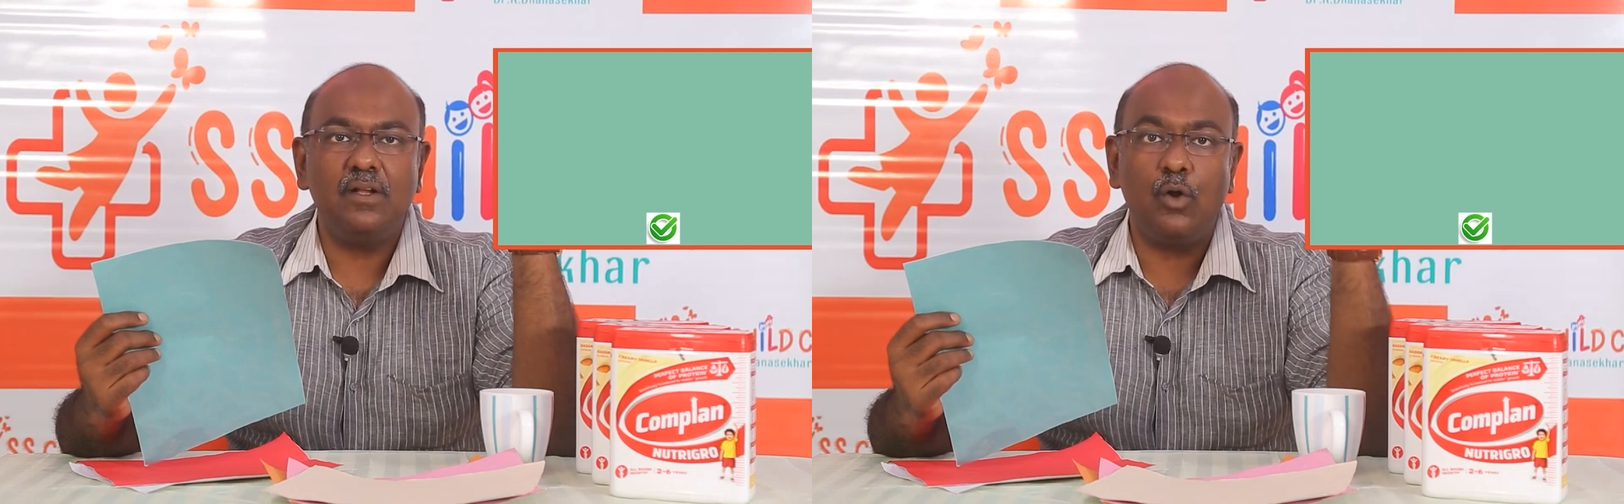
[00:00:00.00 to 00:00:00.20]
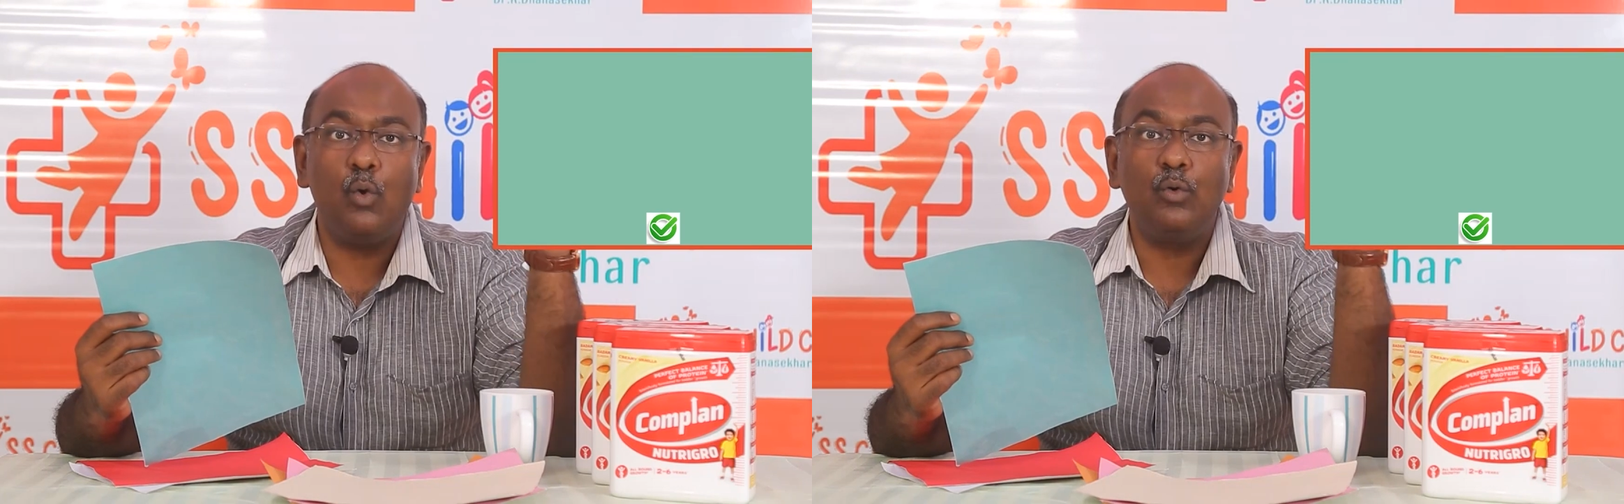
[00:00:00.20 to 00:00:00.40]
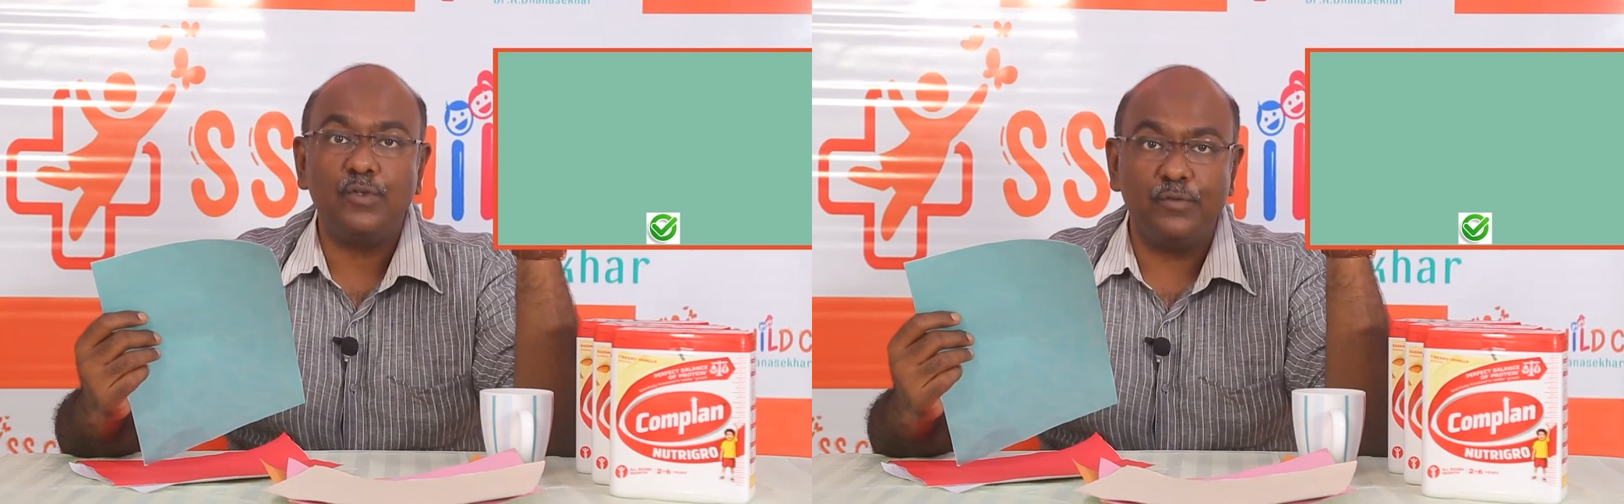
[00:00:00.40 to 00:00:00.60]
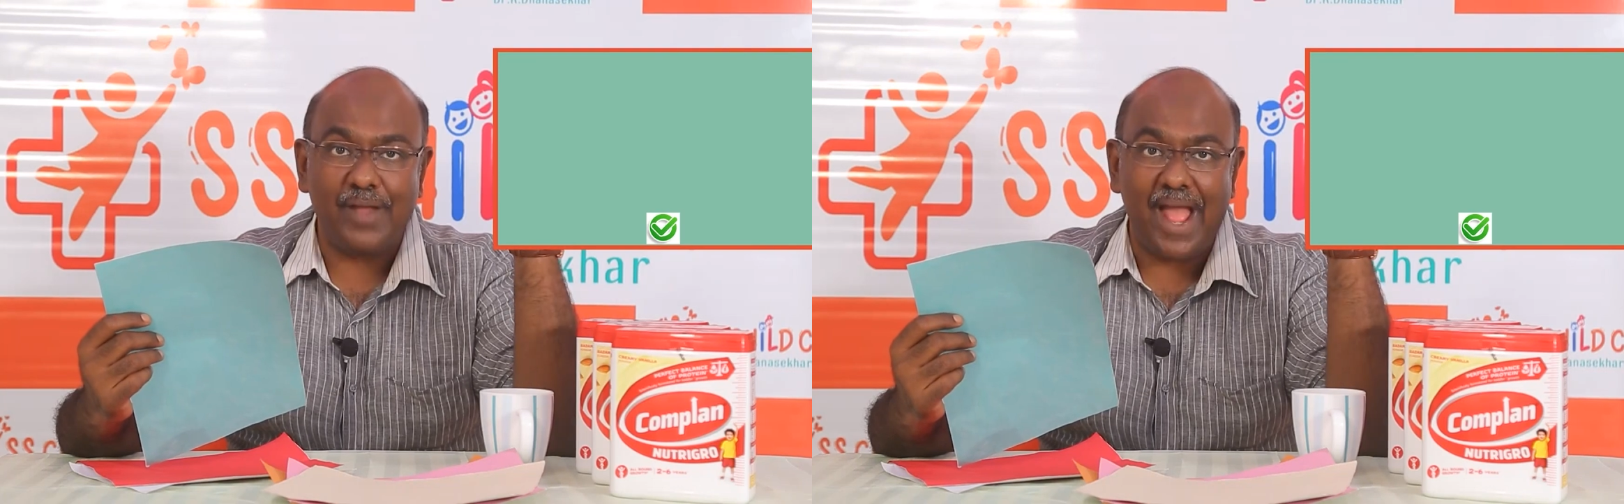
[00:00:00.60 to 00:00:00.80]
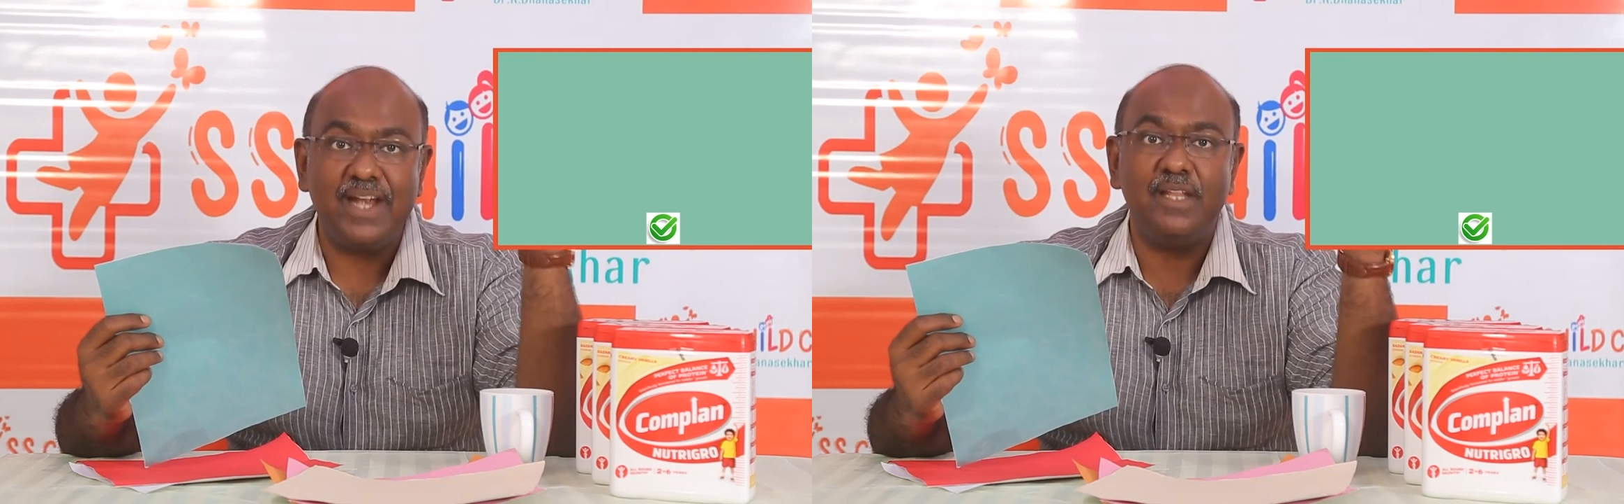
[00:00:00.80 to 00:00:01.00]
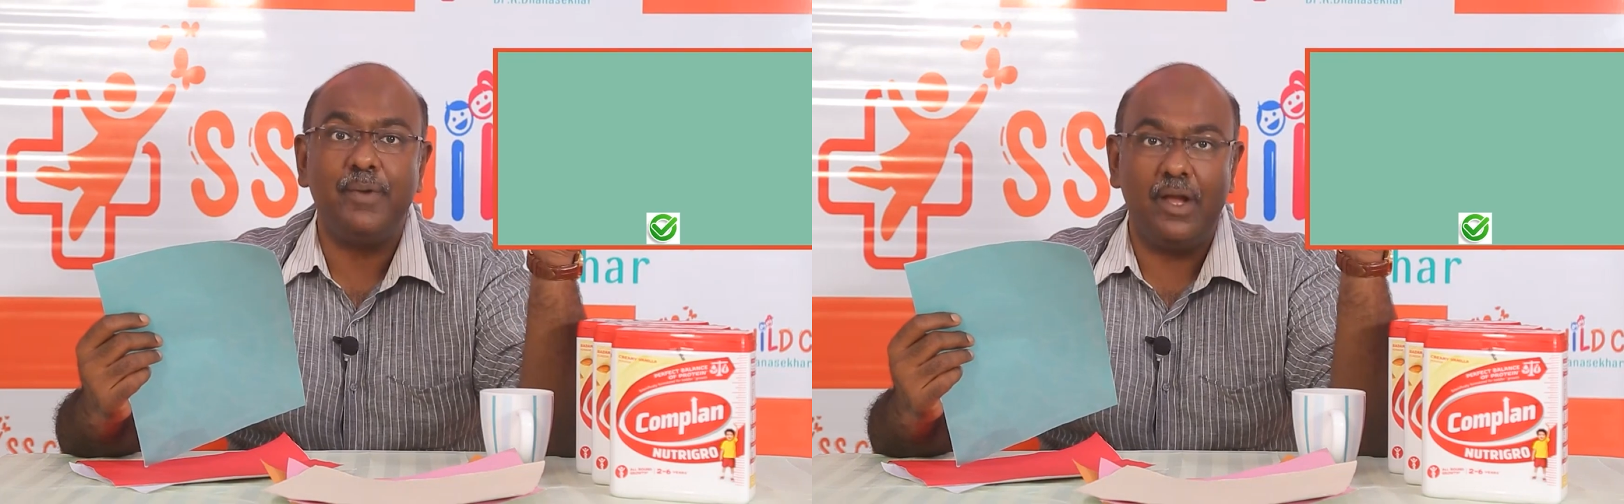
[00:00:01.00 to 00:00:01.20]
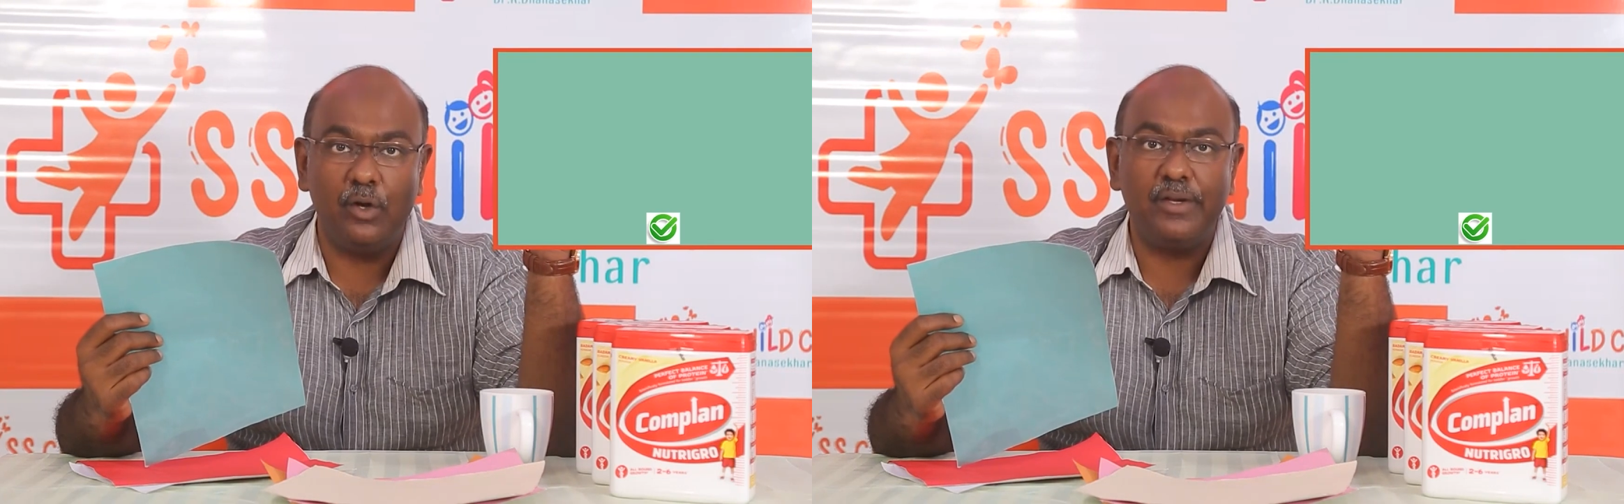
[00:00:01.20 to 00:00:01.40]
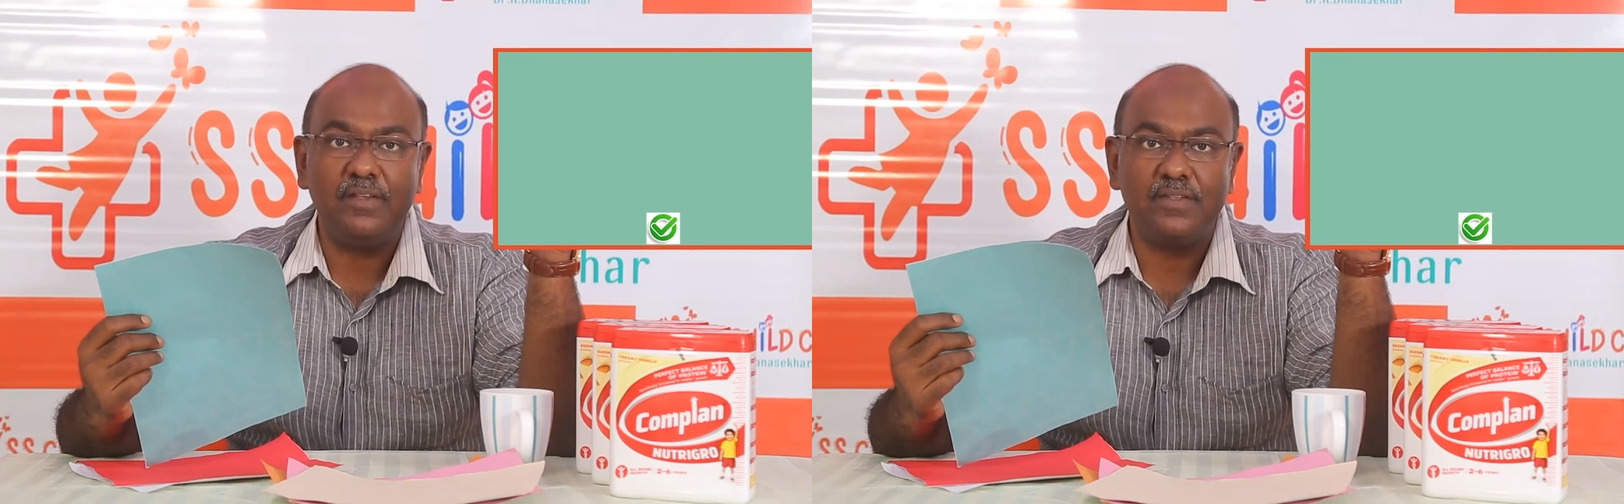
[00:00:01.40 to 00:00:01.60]
course of
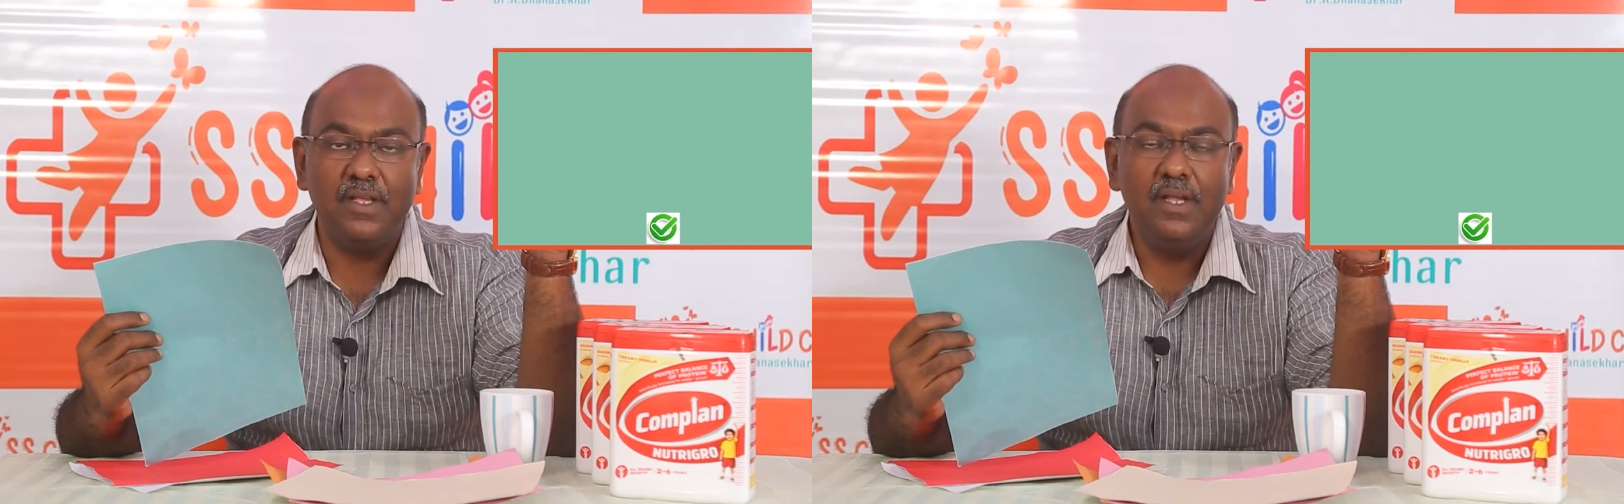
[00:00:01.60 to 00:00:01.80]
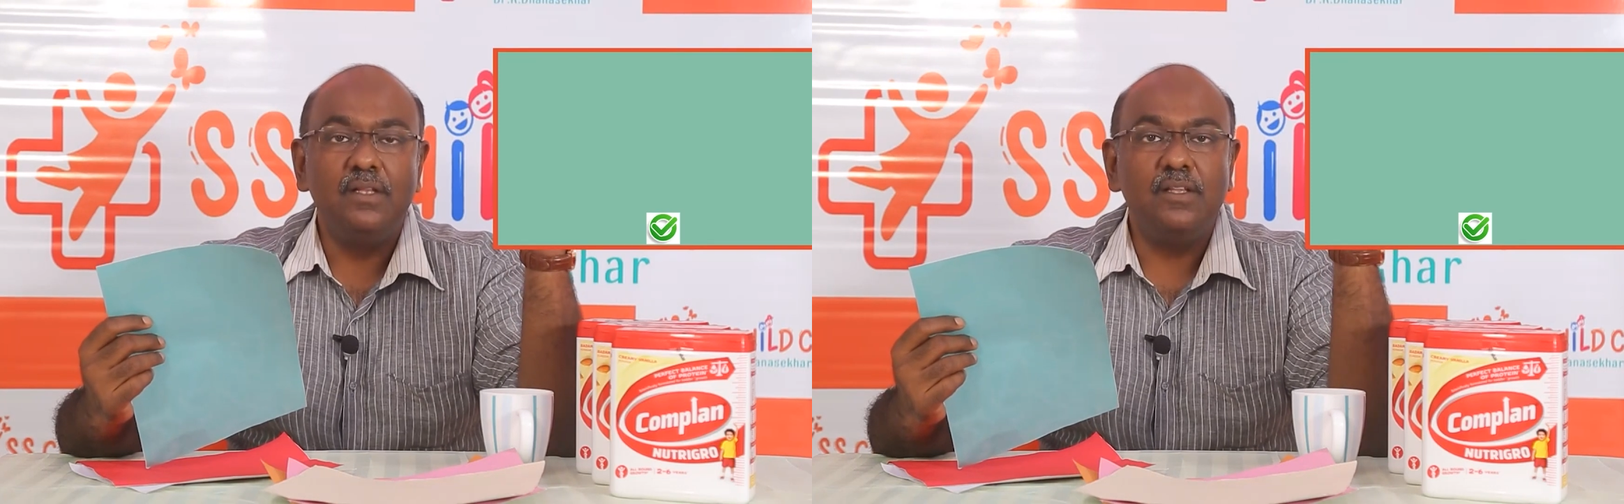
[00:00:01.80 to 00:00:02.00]
antibiotics,